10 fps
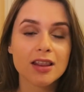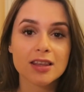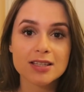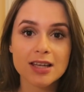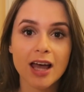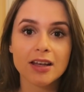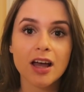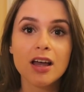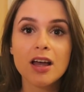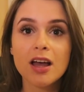the
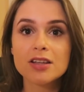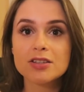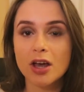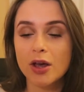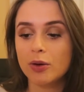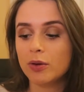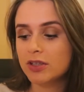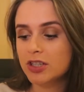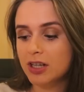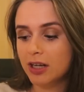scanner. So
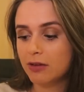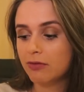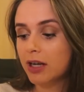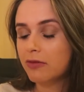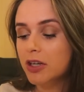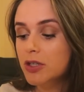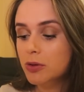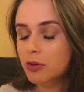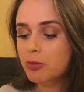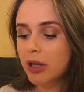she really
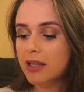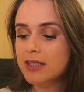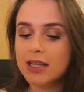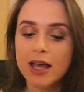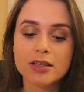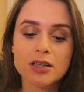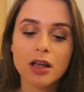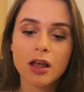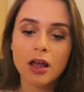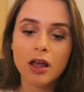reassured me and said,
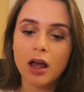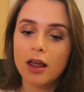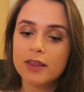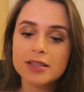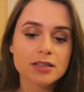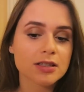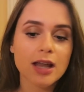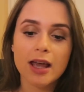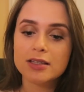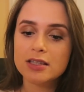this
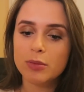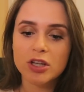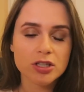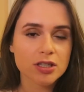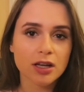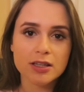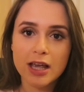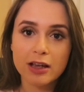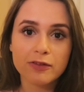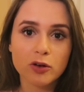next image is going to
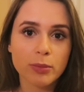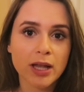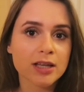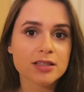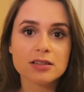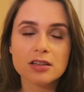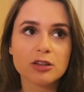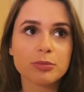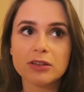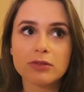take 4 minutes and it's
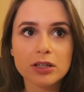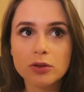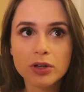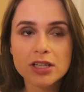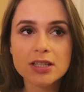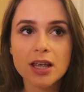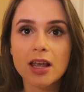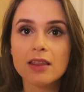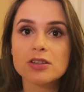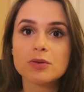going to be really
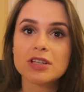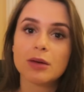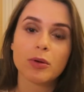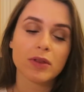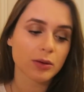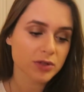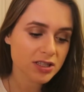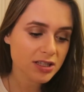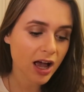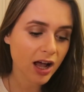noisy, and then she would tell me when that was
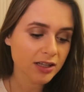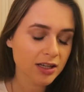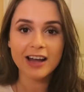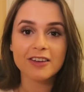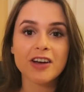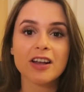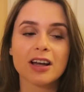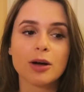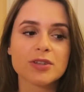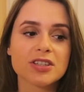done. And it felt
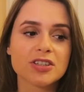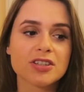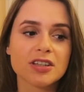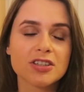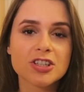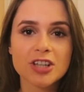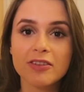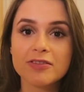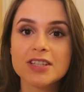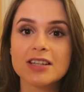like I wasn't just
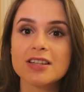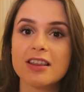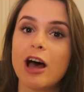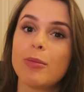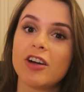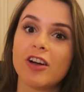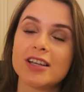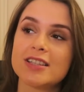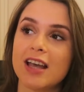shoved into the MRI